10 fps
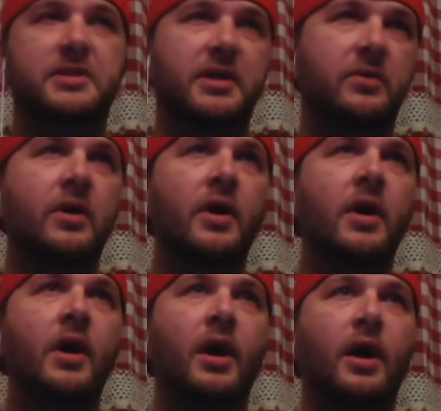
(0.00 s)
So
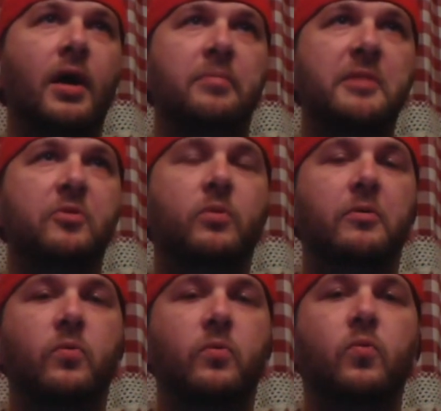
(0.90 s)

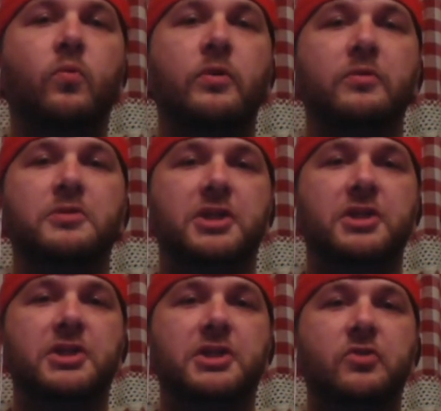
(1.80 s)
people will
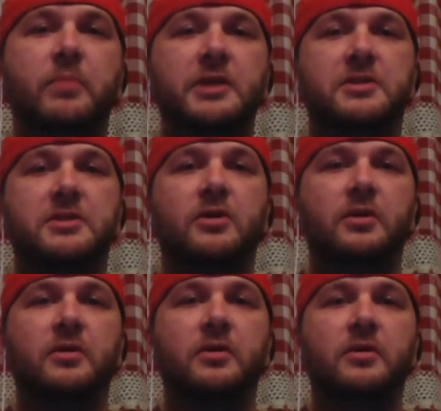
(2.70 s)
judge you based
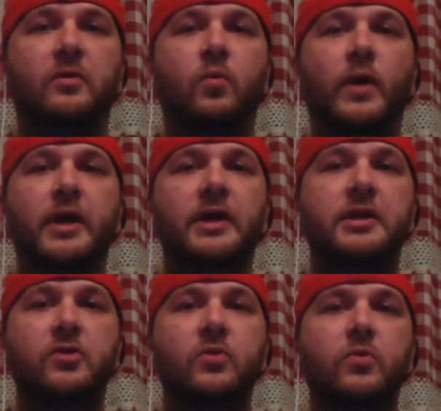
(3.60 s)
on the way
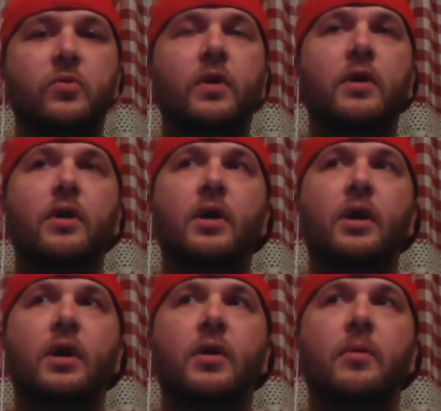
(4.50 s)
you
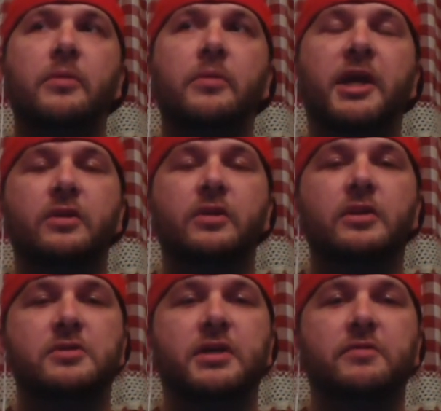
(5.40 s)
carry
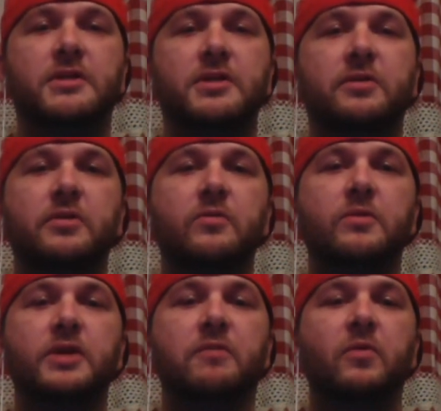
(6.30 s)
yourself. So you
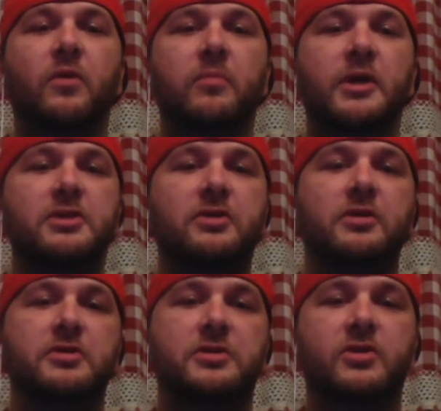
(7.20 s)
definitely want to make sure
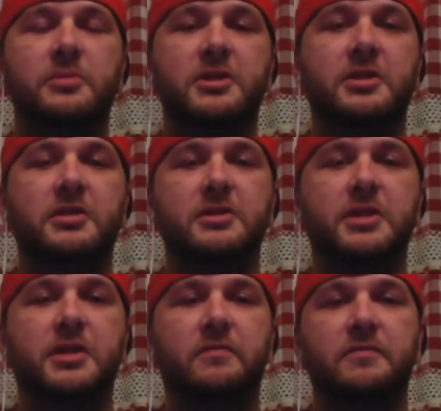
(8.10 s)
your description and
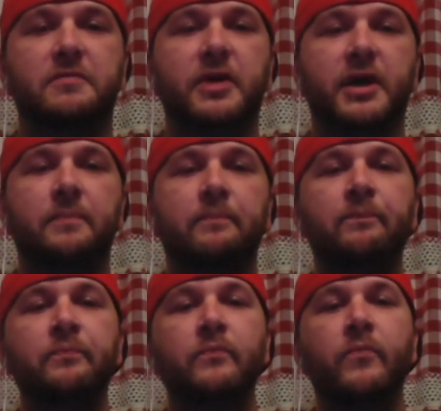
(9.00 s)
stuff is filled out,
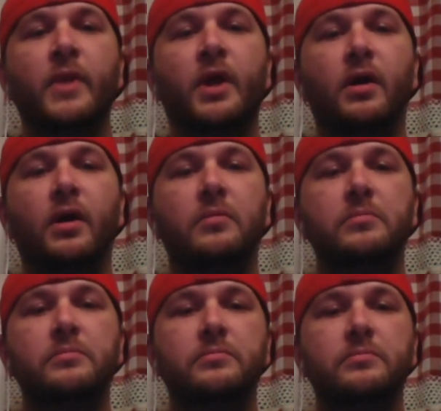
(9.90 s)

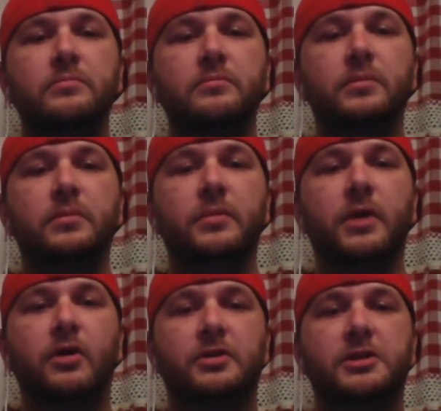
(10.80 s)

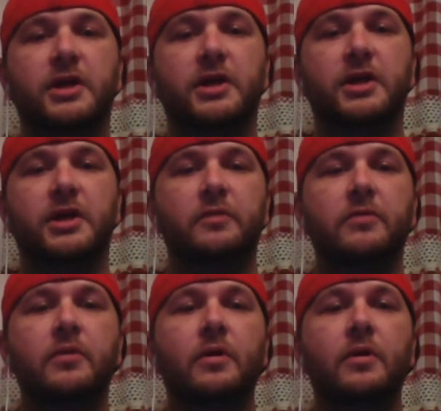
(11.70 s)
all your channel info.